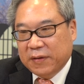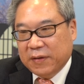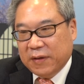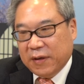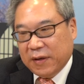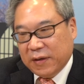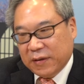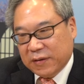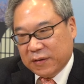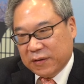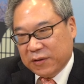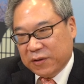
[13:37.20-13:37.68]

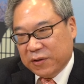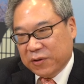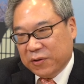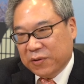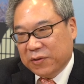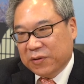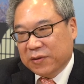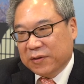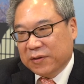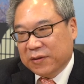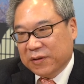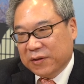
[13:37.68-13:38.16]
Yeah,
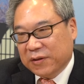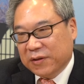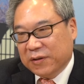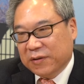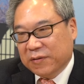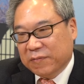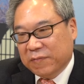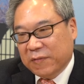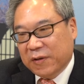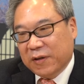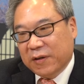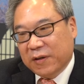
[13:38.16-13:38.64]
sure.
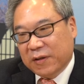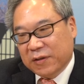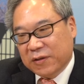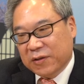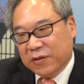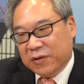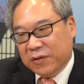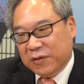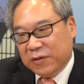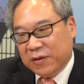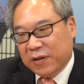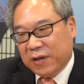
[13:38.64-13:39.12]
Well,
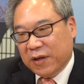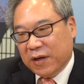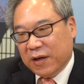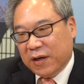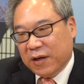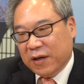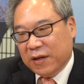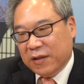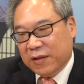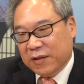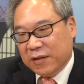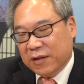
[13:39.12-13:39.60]
actually,
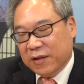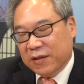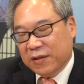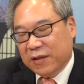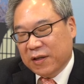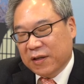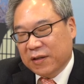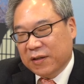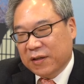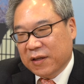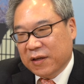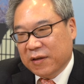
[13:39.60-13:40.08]
I said
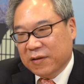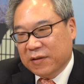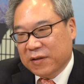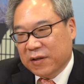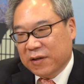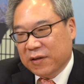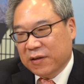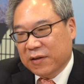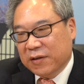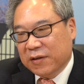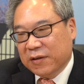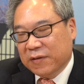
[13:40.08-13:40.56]
that
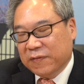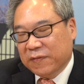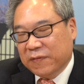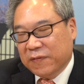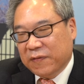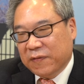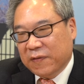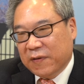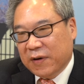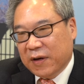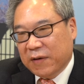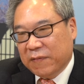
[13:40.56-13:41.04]
there are
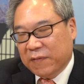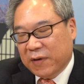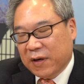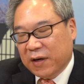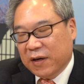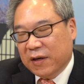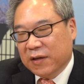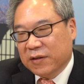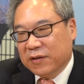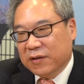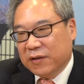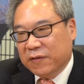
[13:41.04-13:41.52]

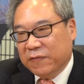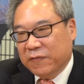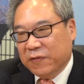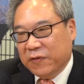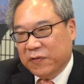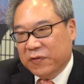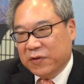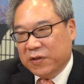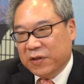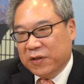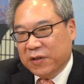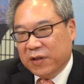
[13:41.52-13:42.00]

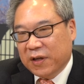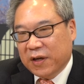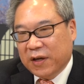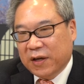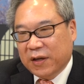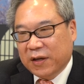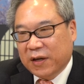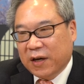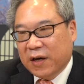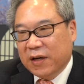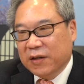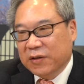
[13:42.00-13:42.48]

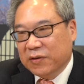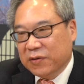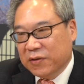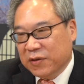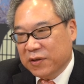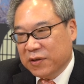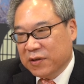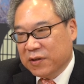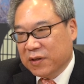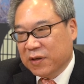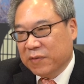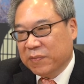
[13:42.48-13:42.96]
159
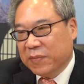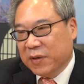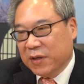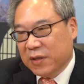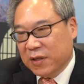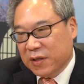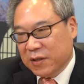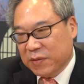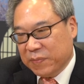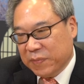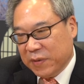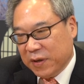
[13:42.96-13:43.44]
countries are
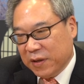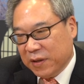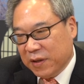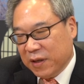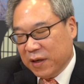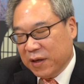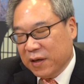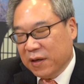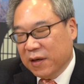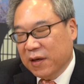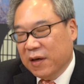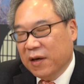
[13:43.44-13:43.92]

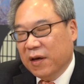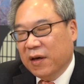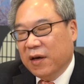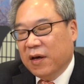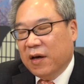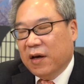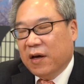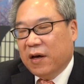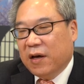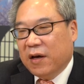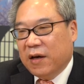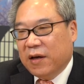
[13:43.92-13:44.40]
participating,
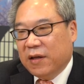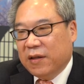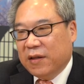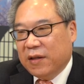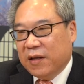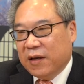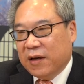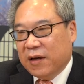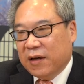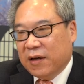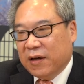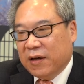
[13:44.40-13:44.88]

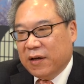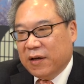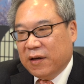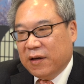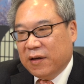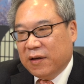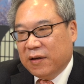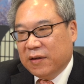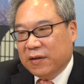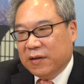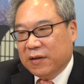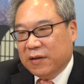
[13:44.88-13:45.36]
and
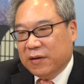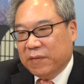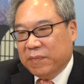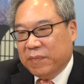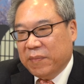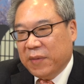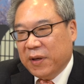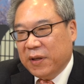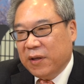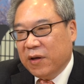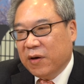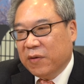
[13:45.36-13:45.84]

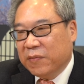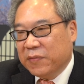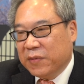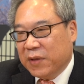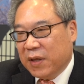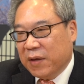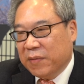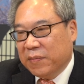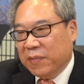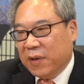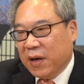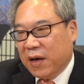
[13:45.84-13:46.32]
many of
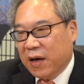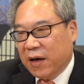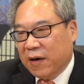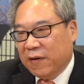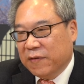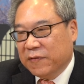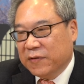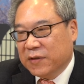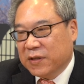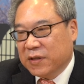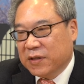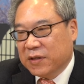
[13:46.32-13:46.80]
them
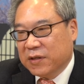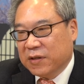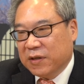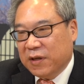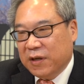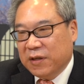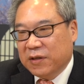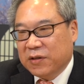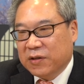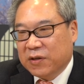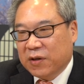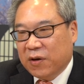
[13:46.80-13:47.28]
have
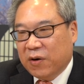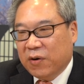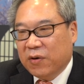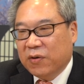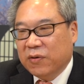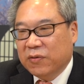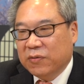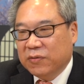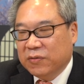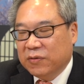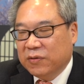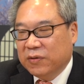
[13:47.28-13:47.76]
its
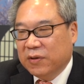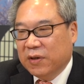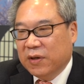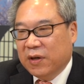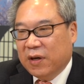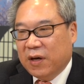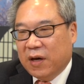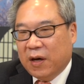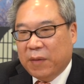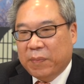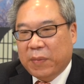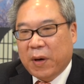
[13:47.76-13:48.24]
own
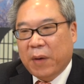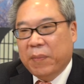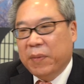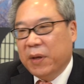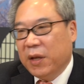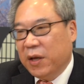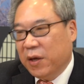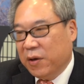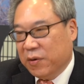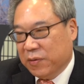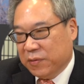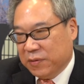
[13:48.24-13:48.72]

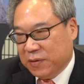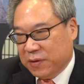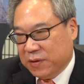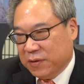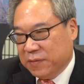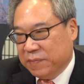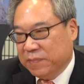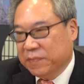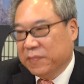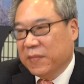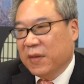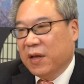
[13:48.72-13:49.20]

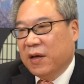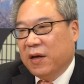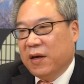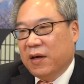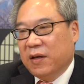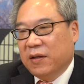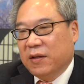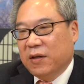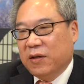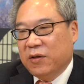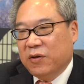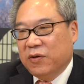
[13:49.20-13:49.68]
pavilions.
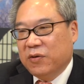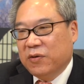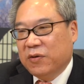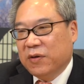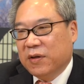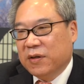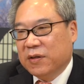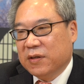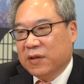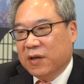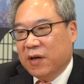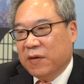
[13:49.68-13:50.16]
And the
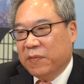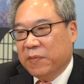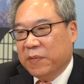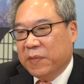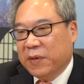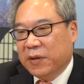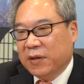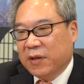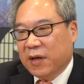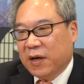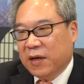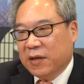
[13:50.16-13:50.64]
U.S.
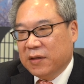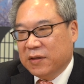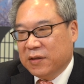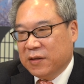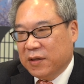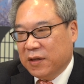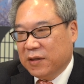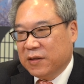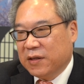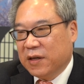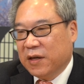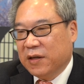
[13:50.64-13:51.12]
government has
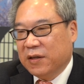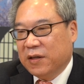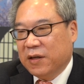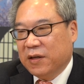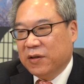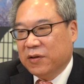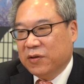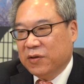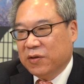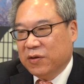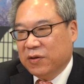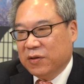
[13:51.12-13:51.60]

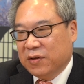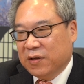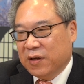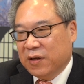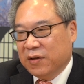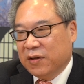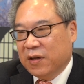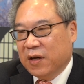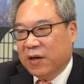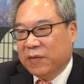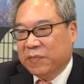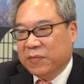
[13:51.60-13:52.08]
decided to
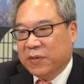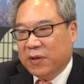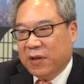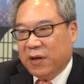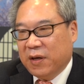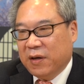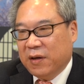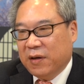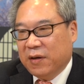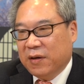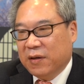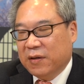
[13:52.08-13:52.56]
set up
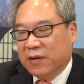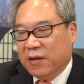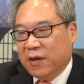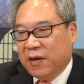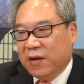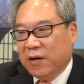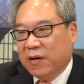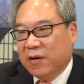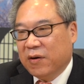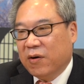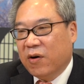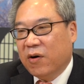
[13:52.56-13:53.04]

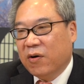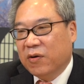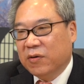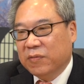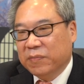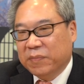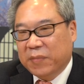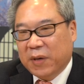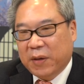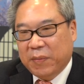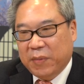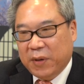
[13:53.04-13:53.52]
their
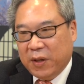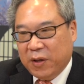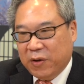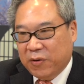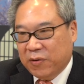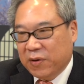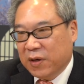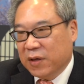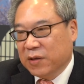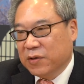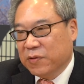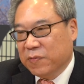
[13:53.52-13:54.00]
own
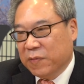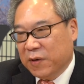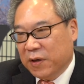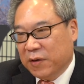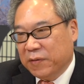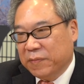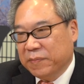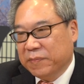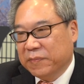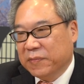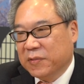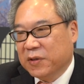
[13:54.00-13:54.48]
pavilion as
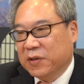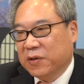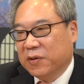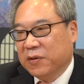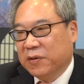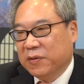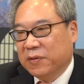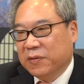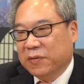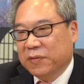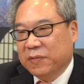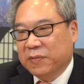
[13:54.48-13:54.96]
well.
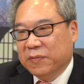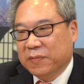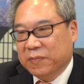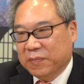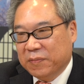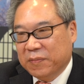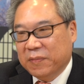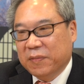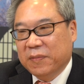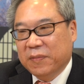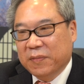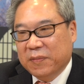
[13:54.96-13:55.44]
So
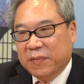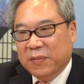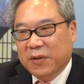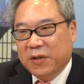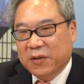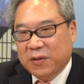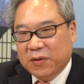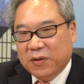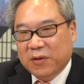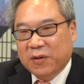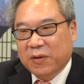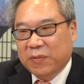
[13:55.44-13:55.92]

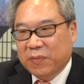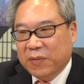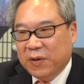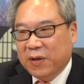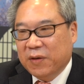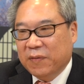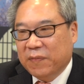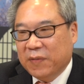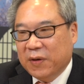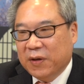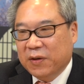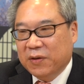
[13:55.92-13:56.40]
it's going to
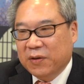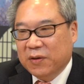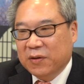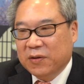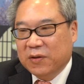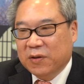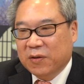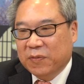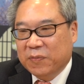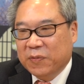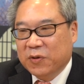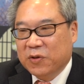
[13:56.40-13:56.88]
be a very
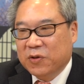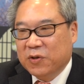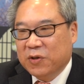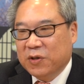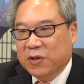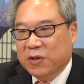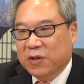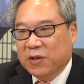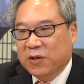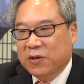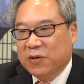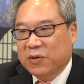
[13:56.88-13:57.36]
good
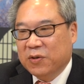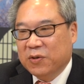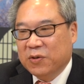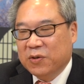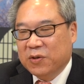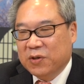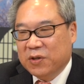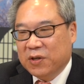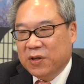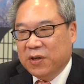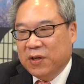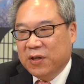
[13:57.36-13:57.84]
opportunity to
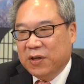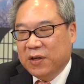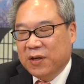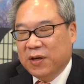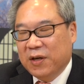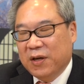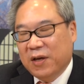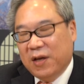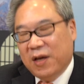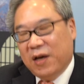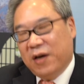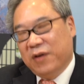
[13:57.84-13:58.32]
see,
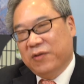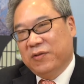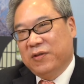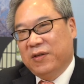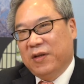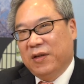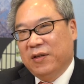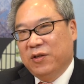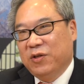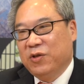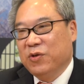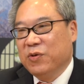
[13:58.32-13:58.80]

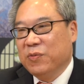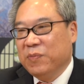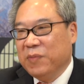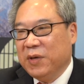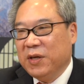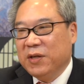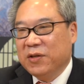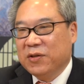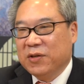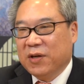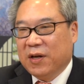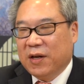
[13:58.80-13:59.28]
to
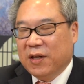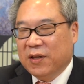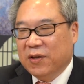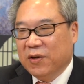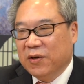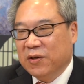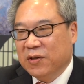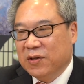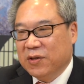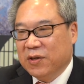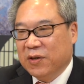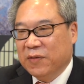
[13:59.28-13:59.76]
meet a
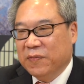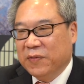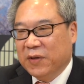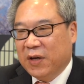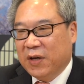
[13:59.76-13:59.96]
lot of